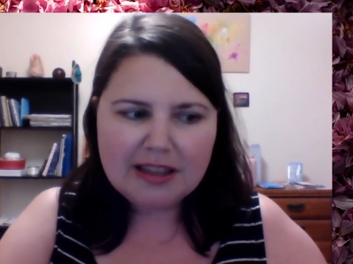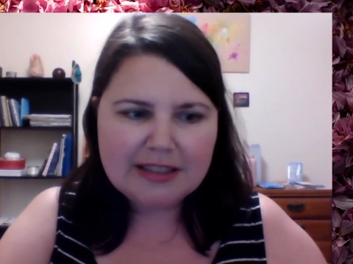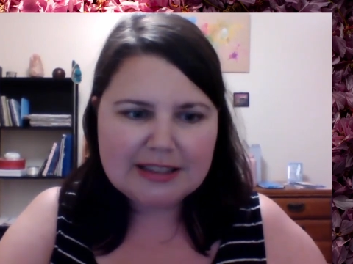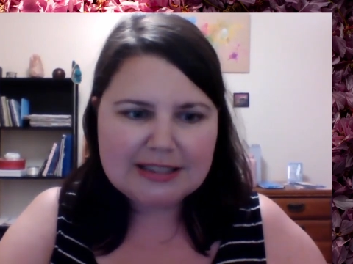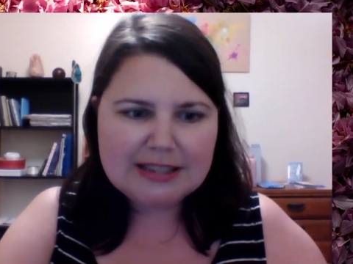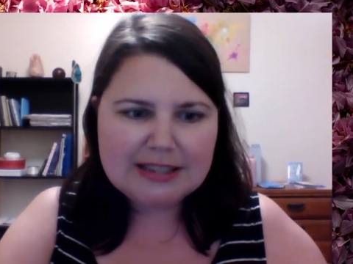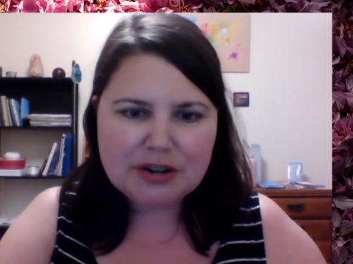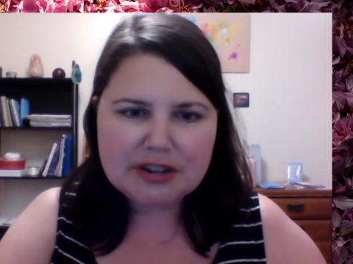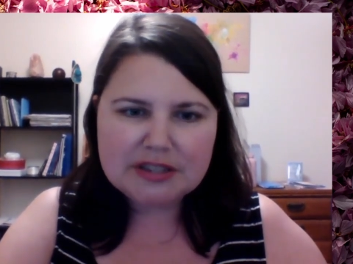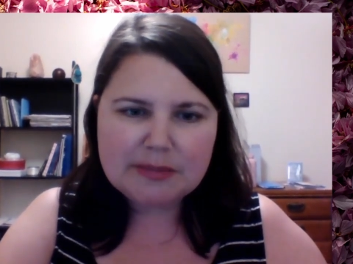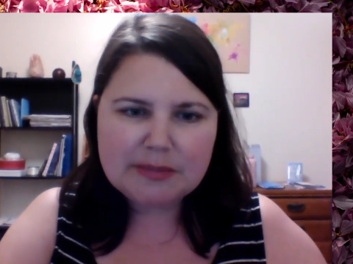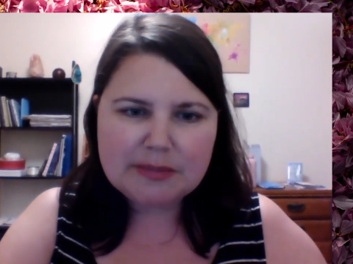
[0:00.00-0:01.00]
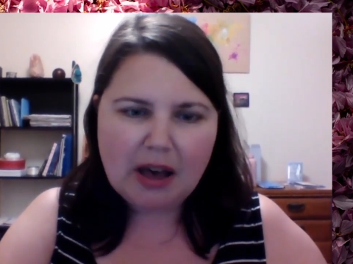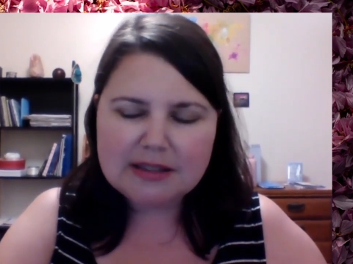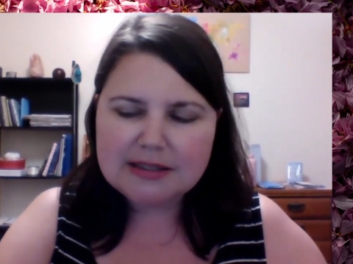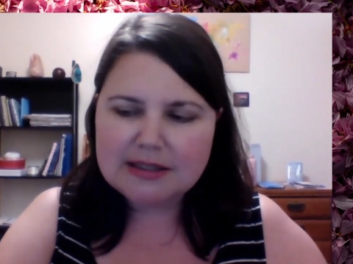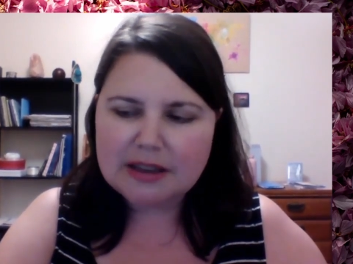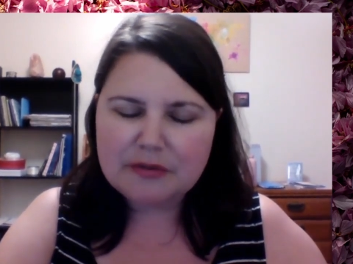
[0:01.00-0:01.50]
the secret
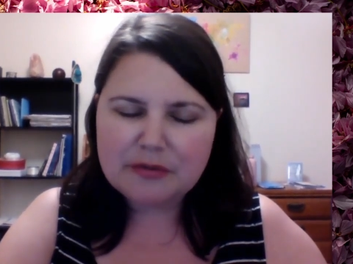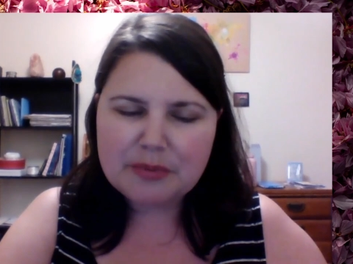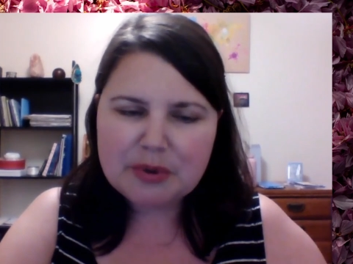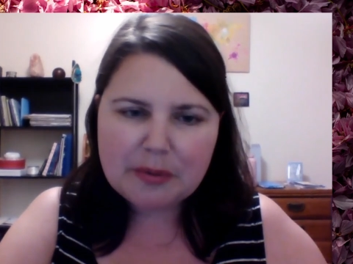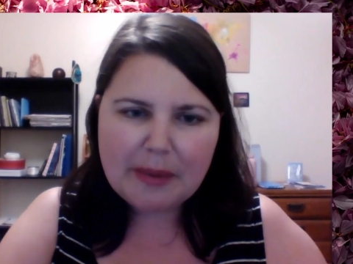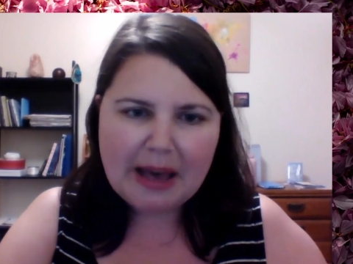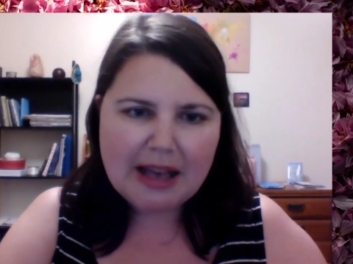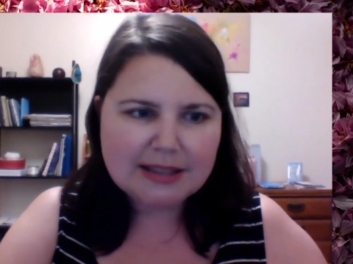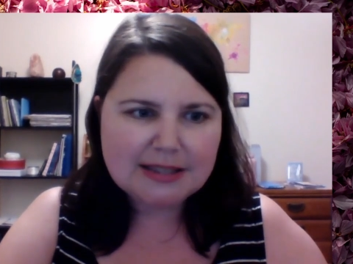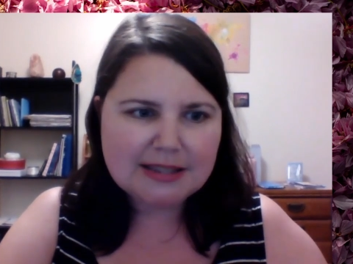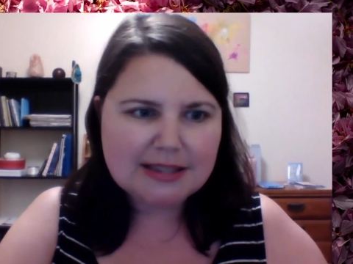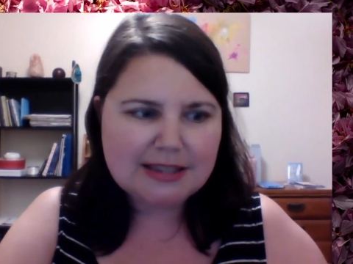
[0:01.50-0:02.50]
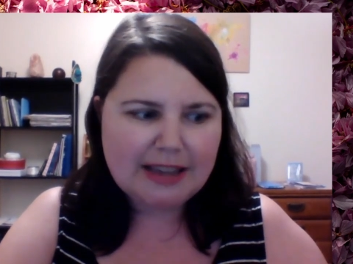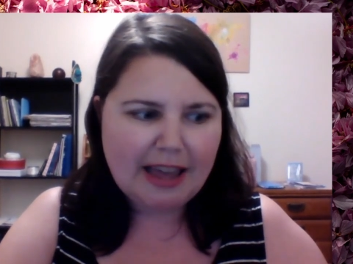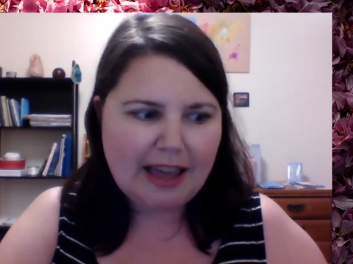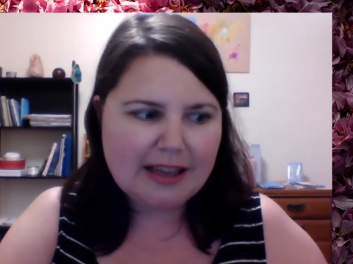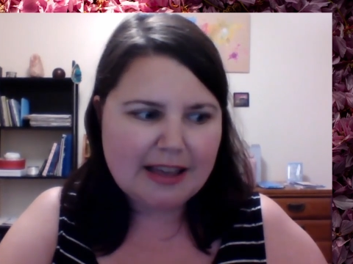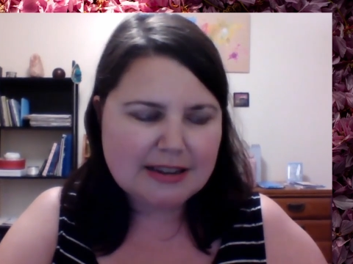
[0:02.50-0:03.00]
spots of Budapest
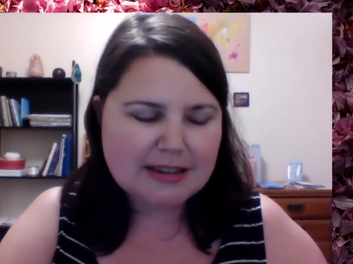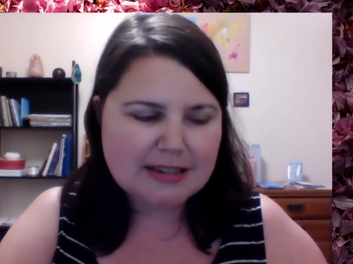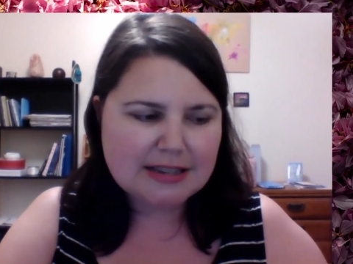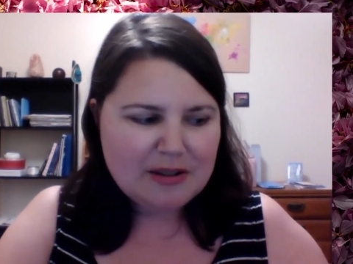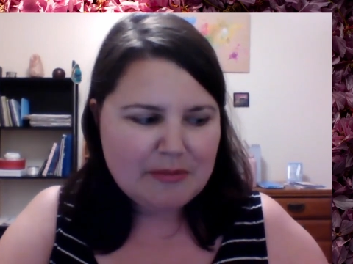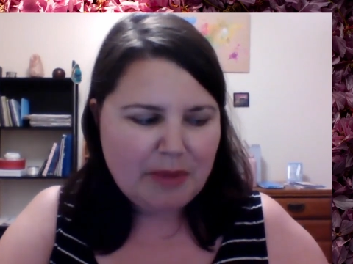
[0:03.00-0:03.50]
and